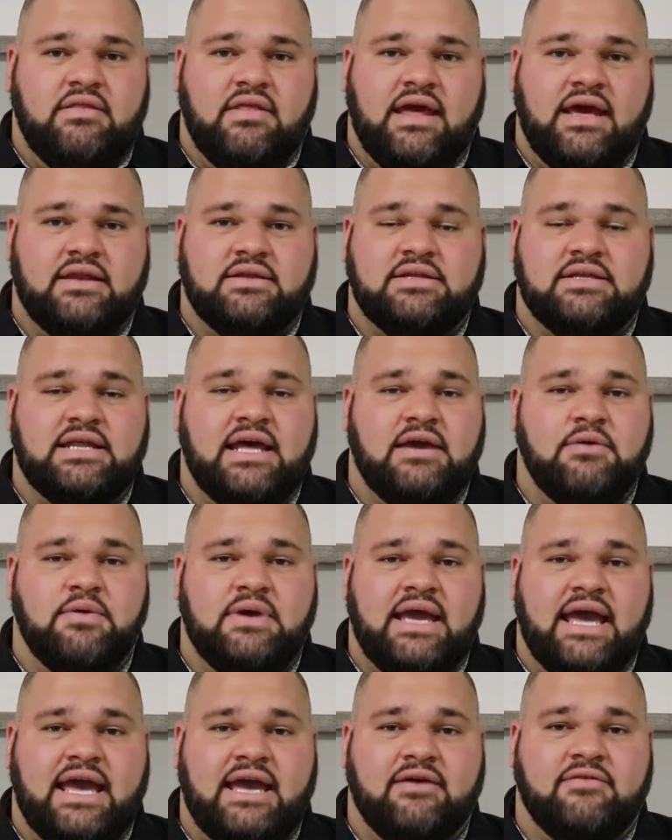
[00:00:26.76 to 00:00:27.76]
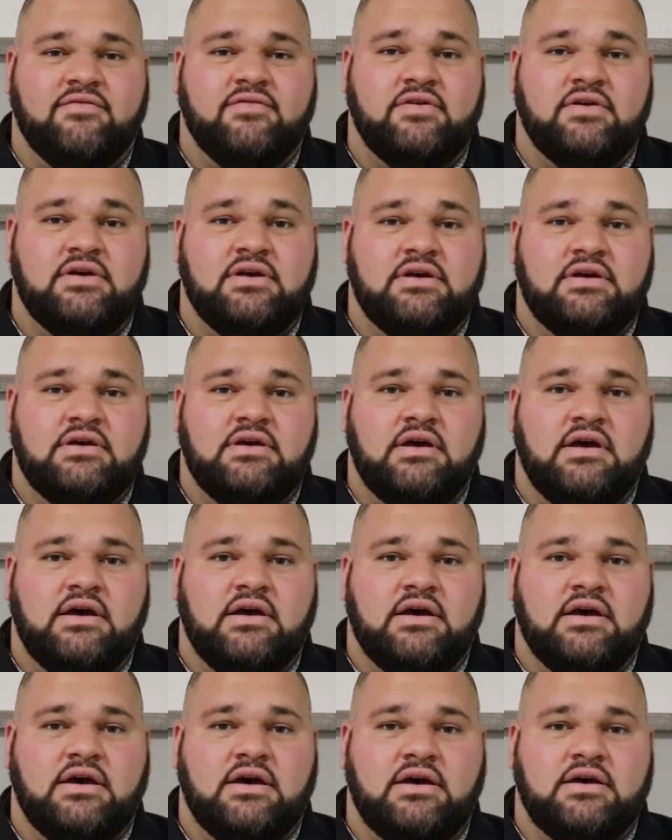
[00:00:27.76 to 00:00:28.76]
that today we have
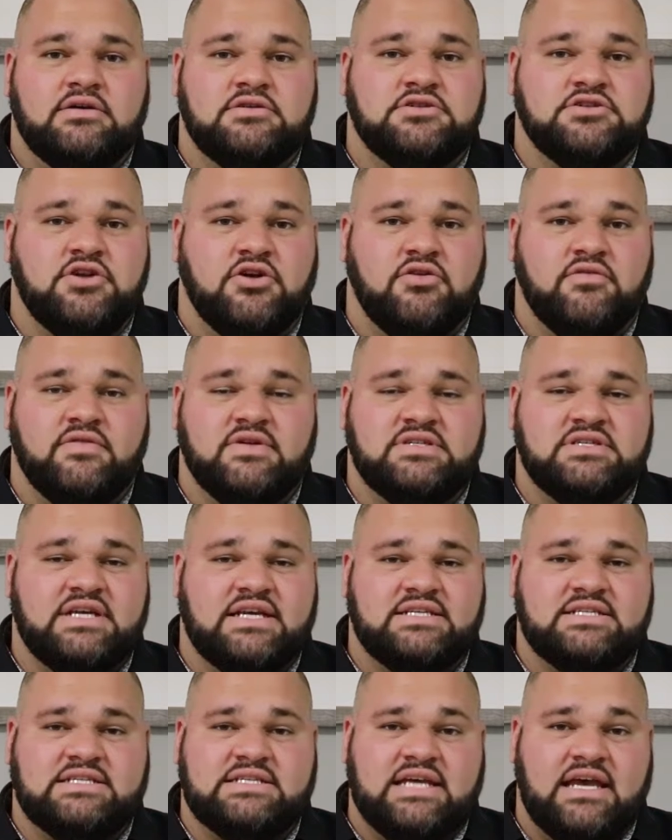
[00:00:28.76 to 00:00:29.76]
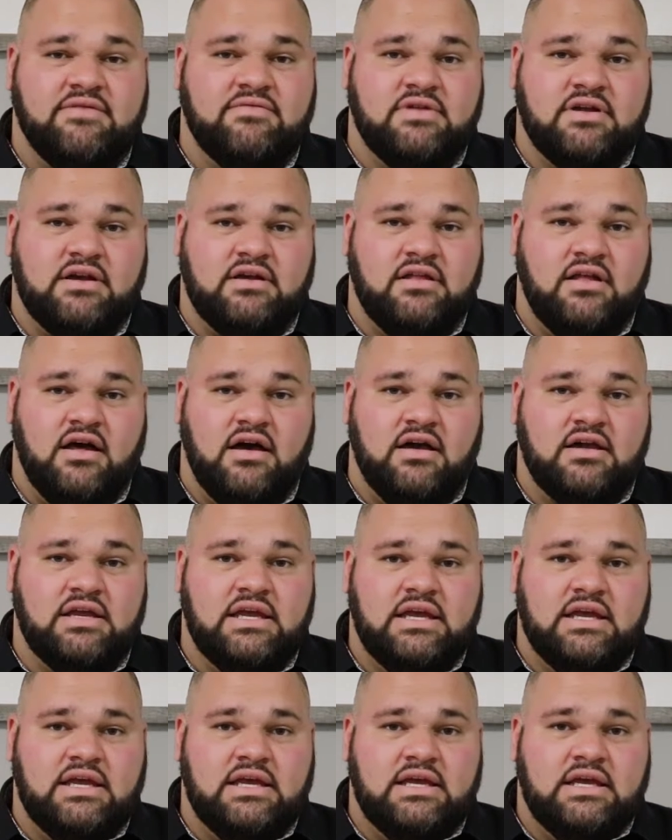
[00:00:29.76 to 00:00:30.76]
uh, service at 7 o'clock
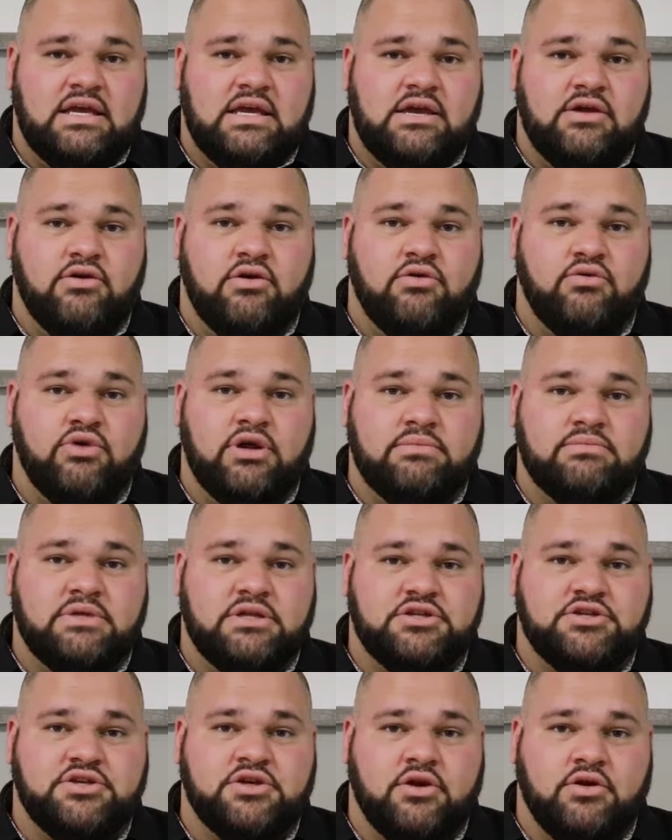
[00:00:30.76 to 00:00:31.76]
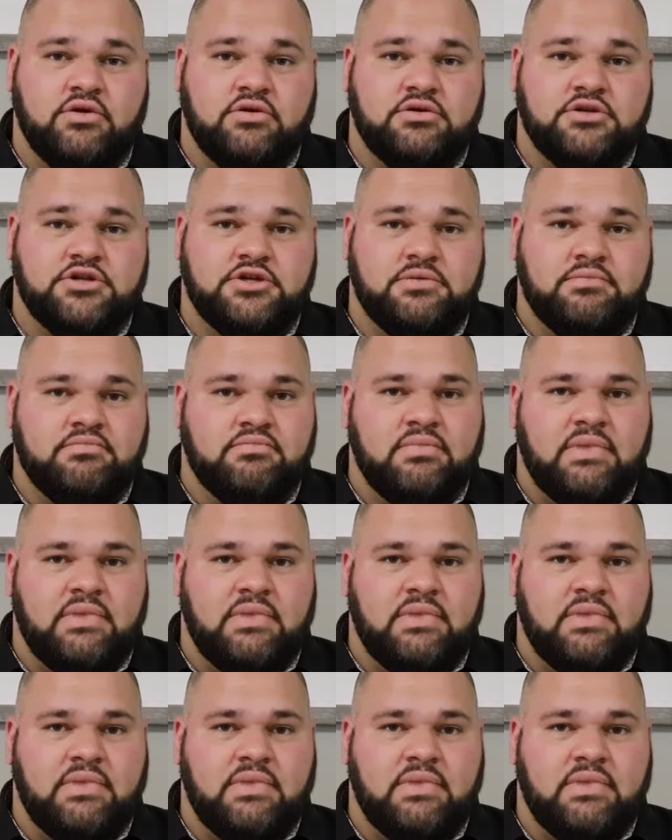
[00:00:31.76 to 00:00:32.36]
here at Remnant Church.